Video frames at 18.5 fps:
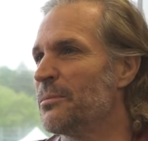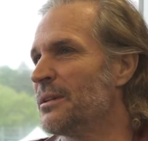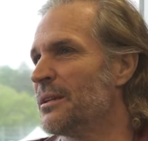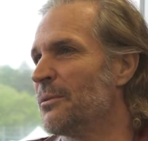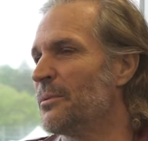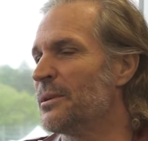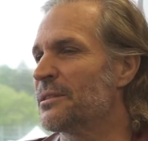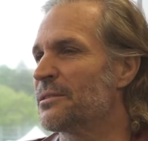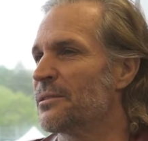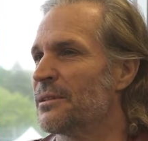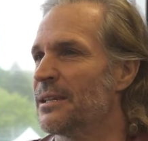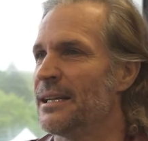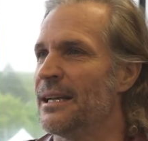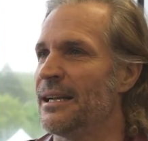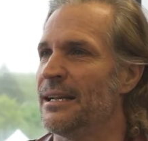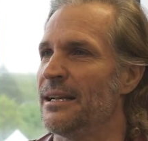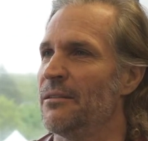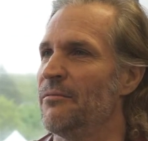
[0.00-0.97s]
we certainly
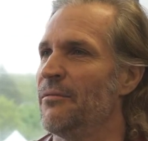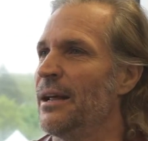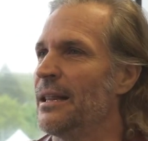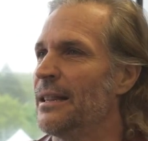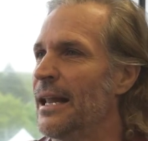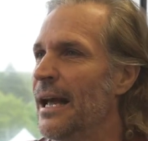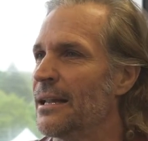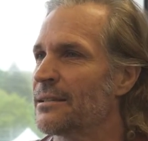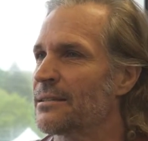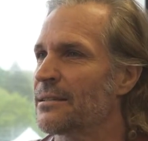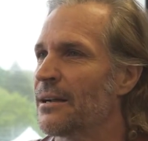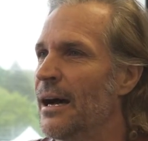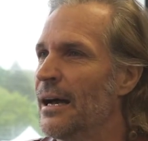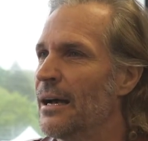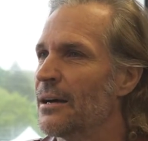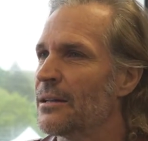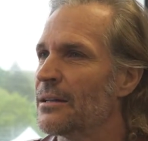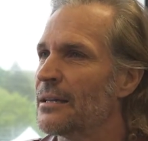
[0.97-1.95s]
didn't invent that
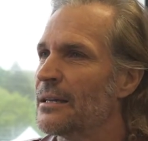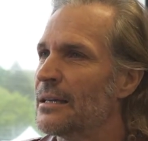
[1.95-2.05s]
style.